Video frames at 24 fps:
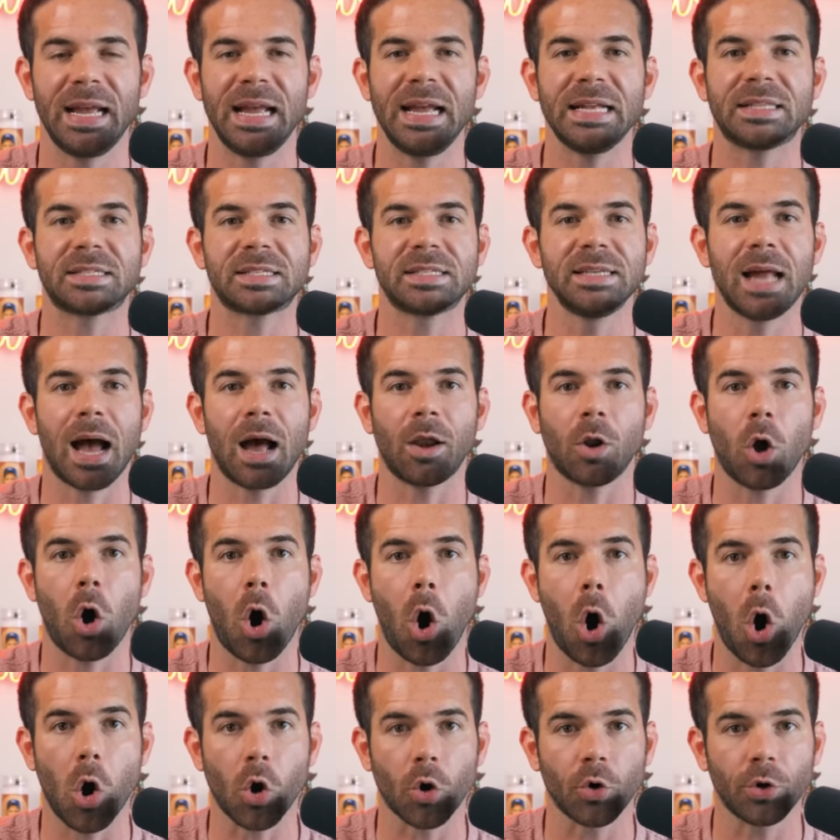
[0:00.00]
It's not
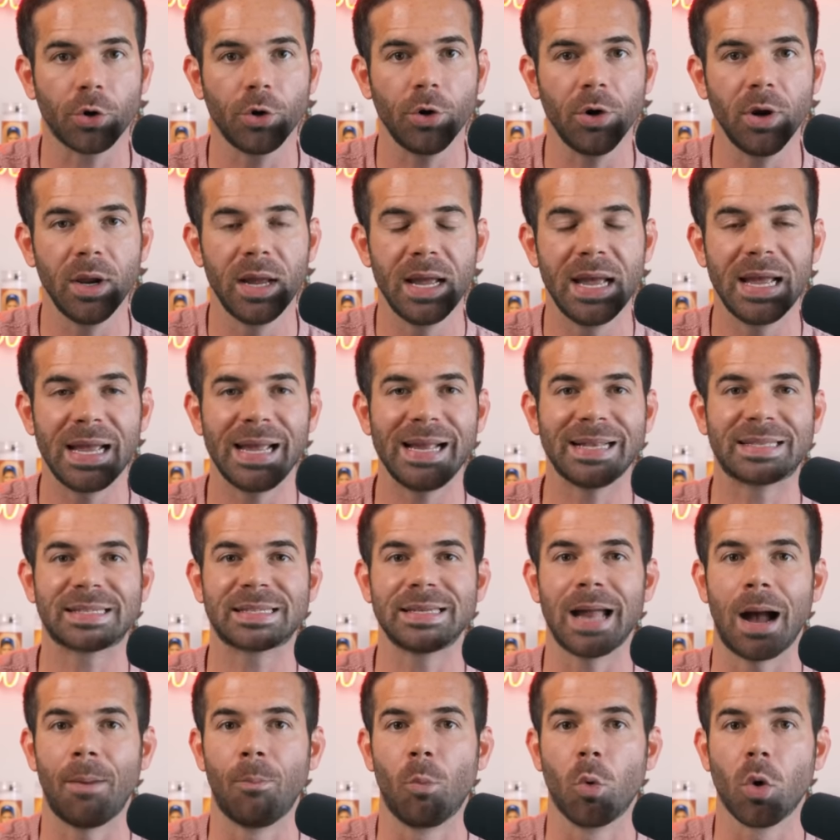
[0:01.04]
harder,
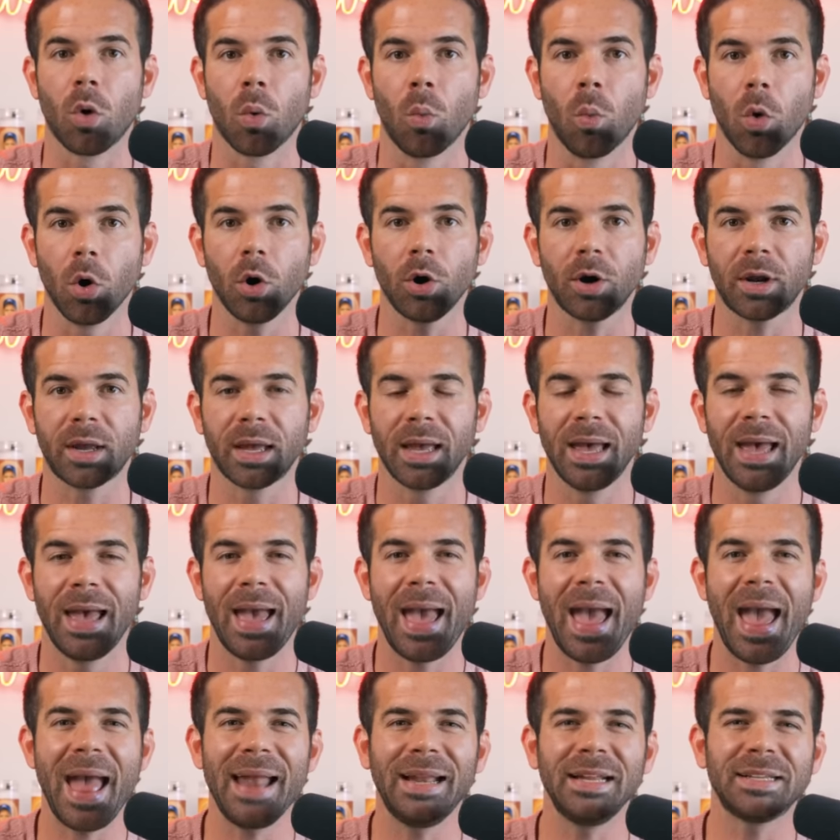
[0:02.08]
it's not more work,
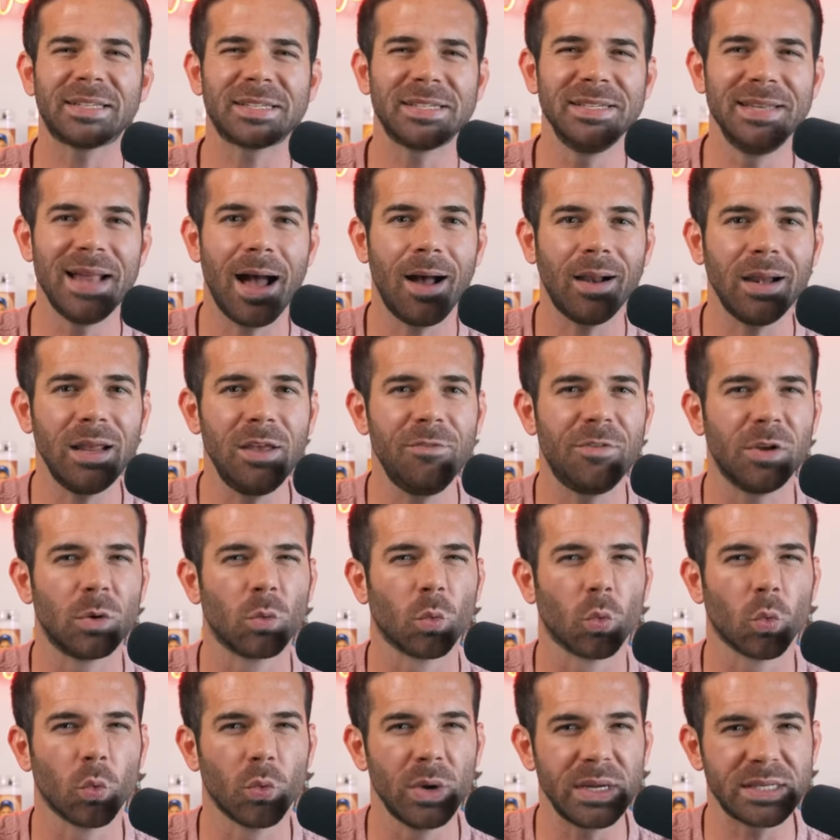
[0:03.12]
and it's not
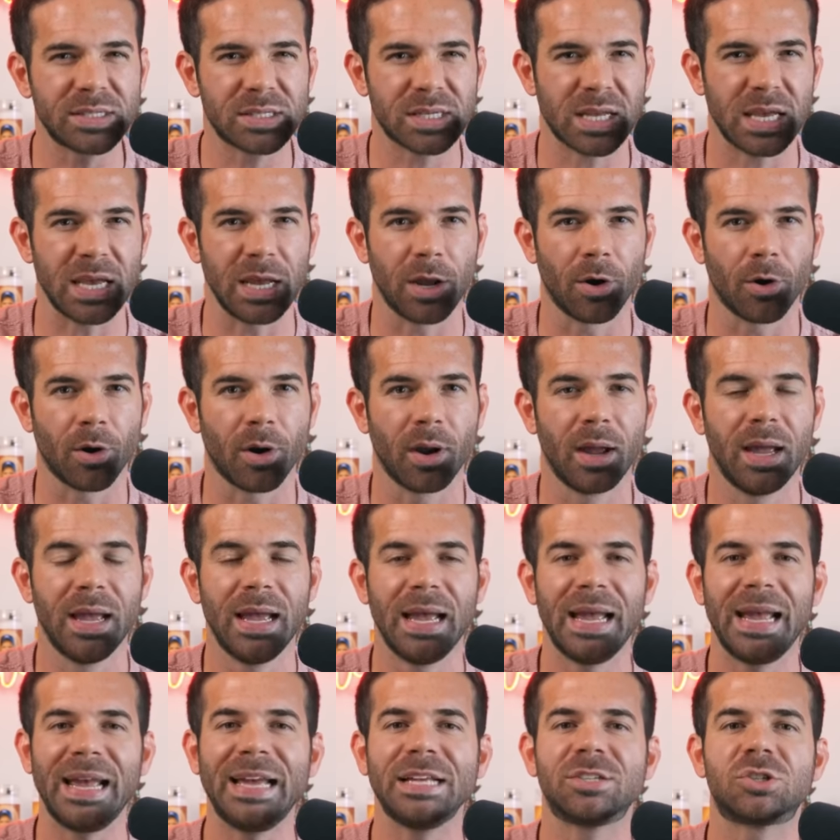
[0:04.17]
even riskier.
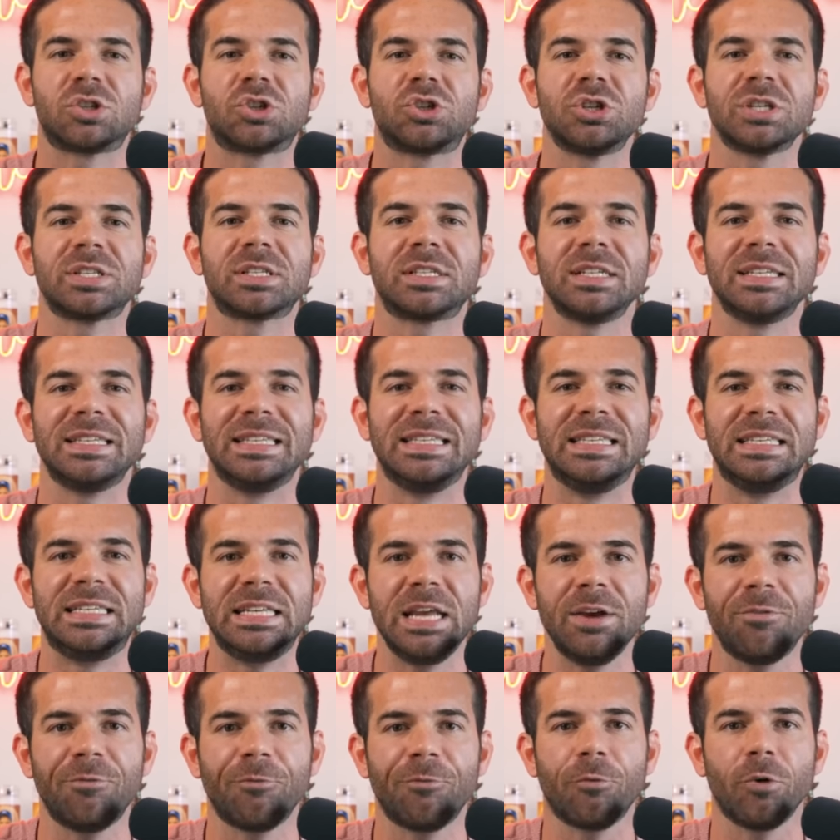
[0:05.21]
It's just a
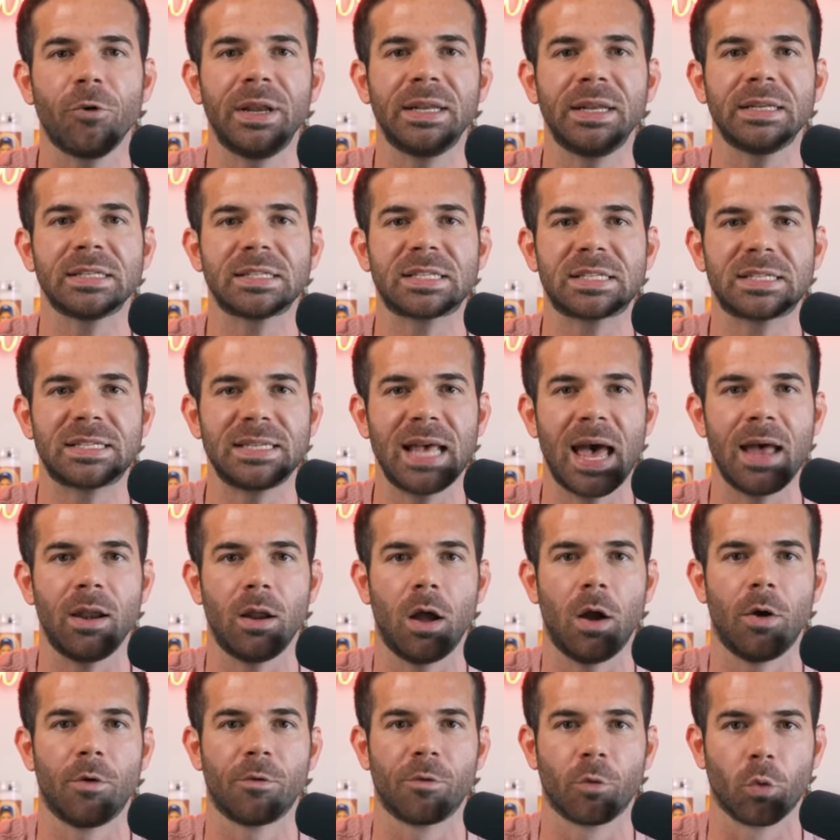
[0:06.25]
different set
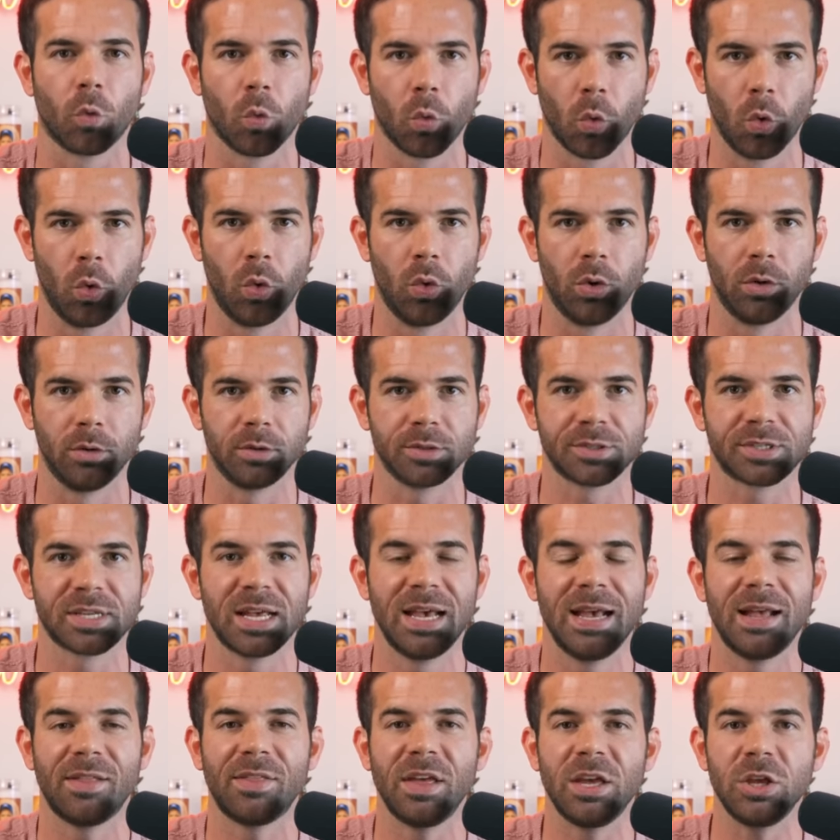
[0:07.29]
of rules
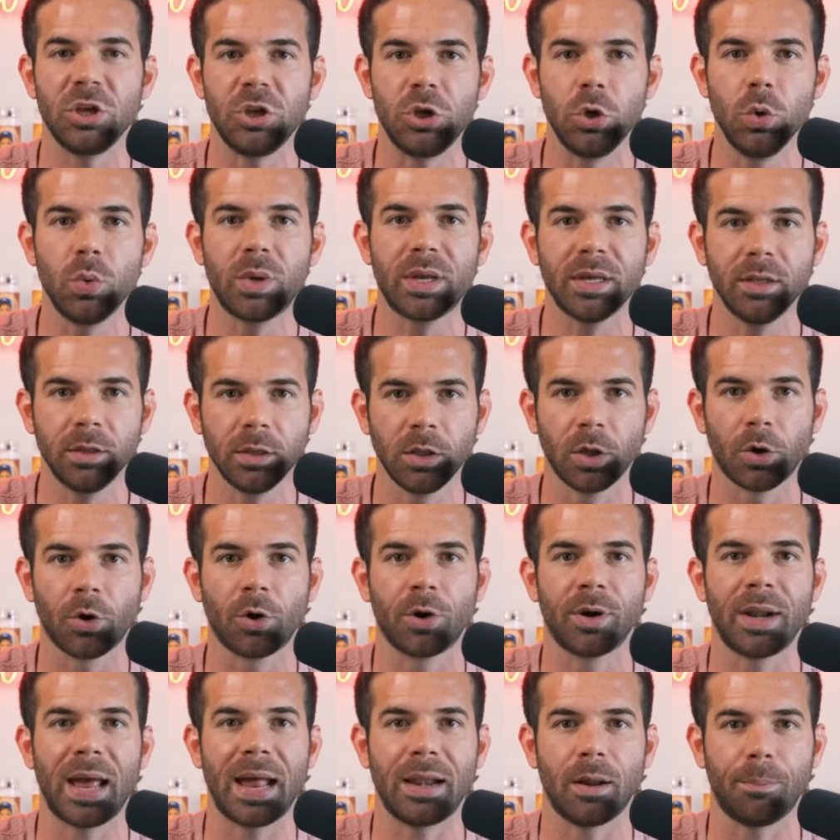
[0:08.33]
that you can
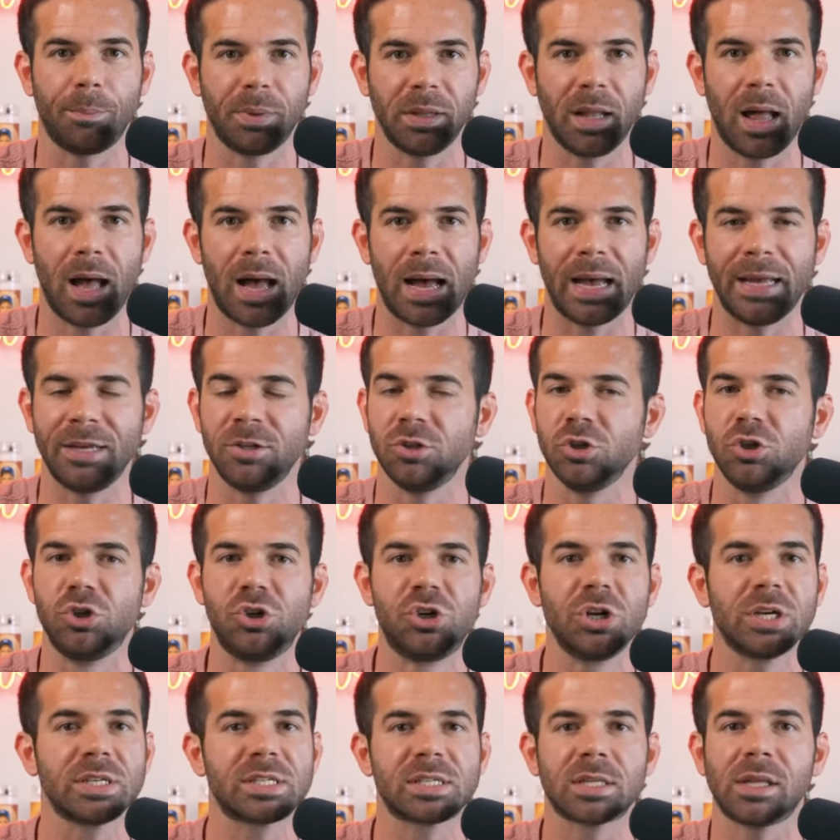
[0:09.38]
learn and apply
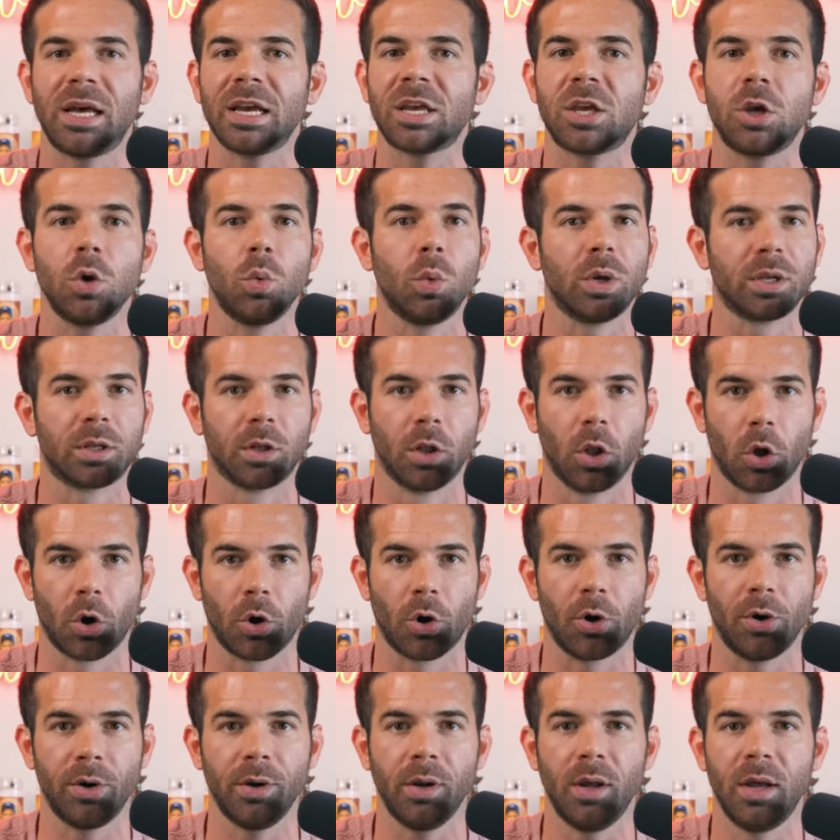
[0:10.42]
just like you would
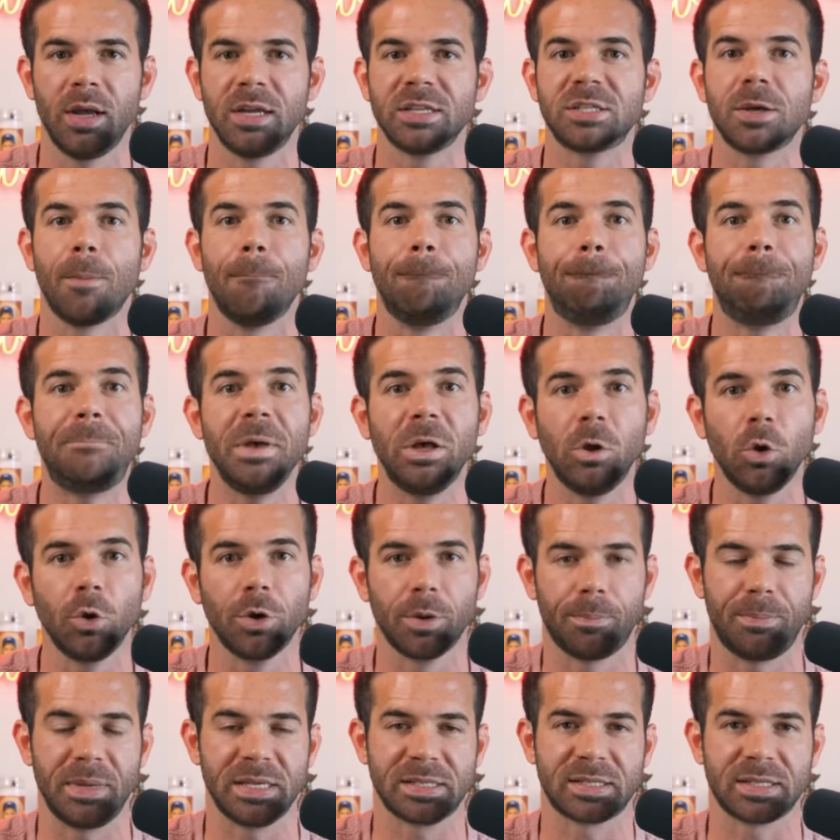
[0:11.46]
learn to build
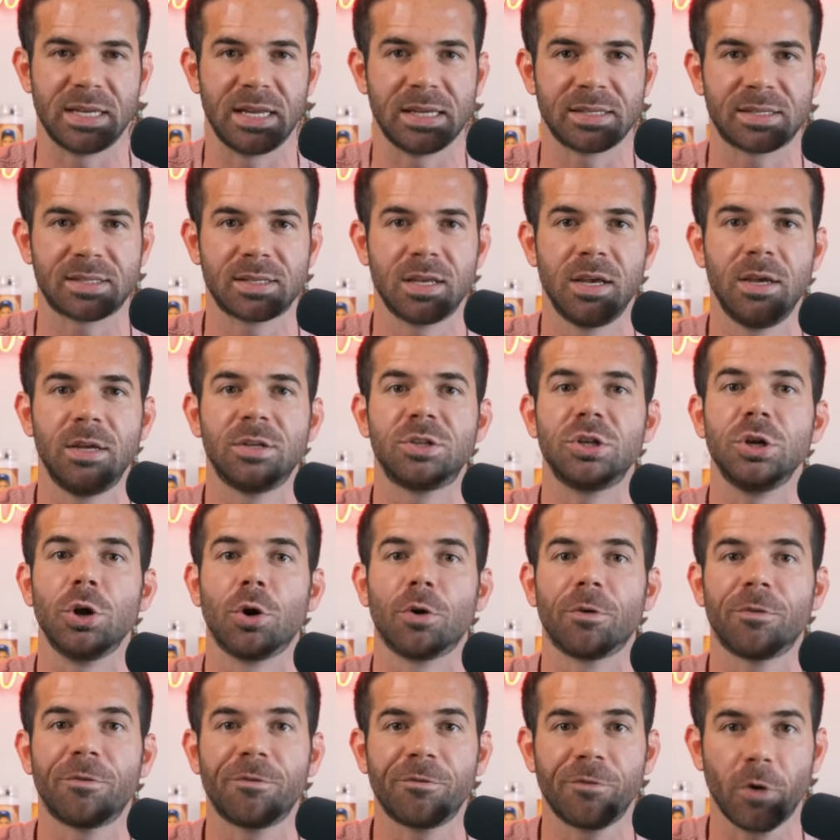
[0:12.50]
a business to
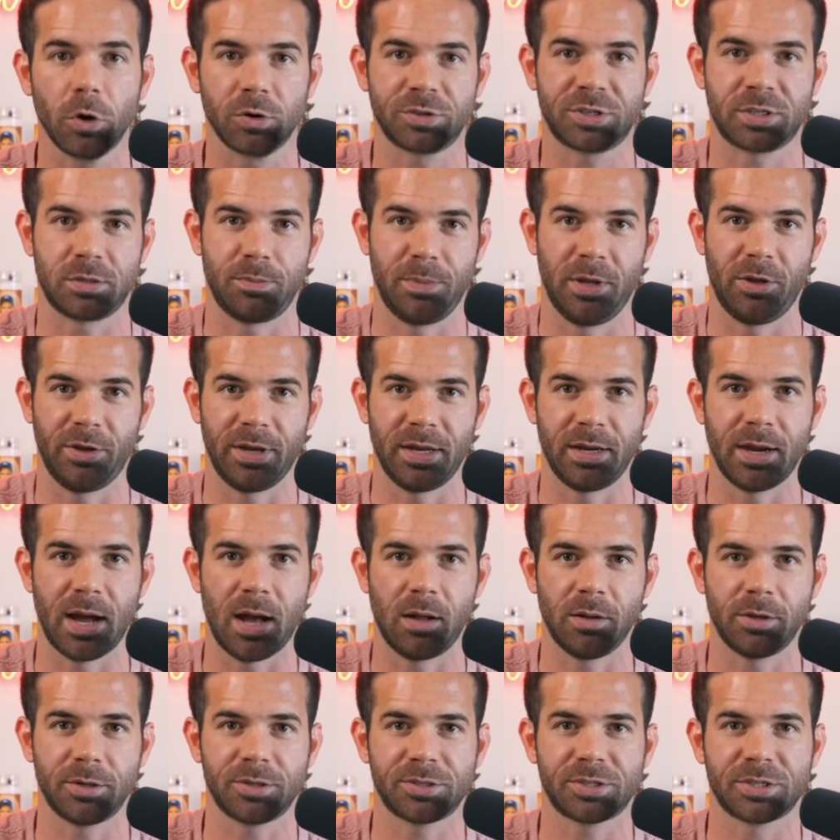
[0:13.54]
your first million
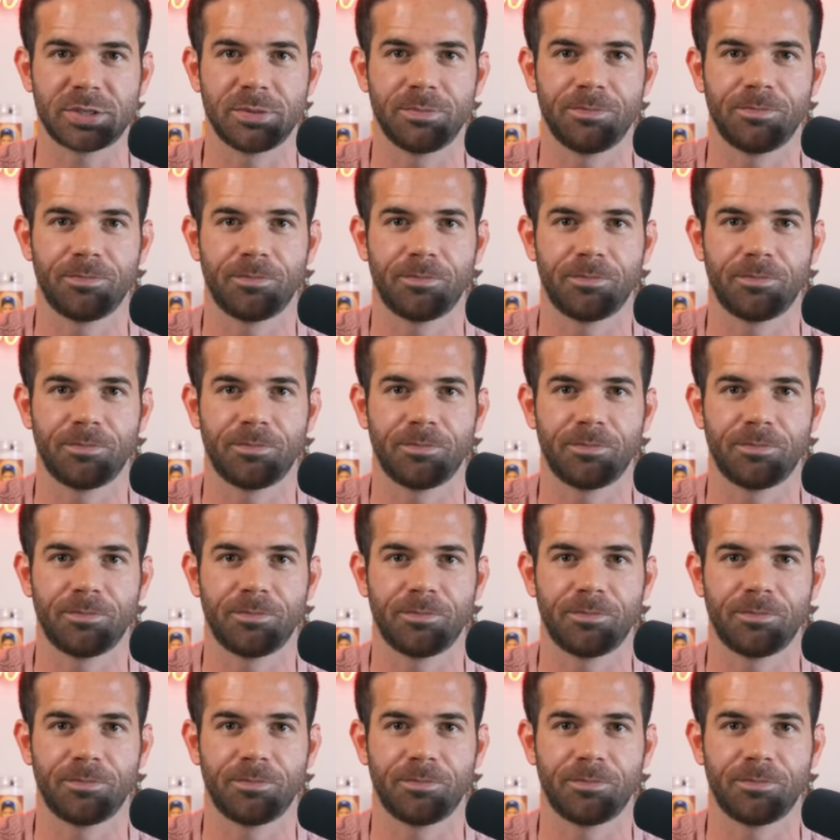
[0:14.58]
dollars.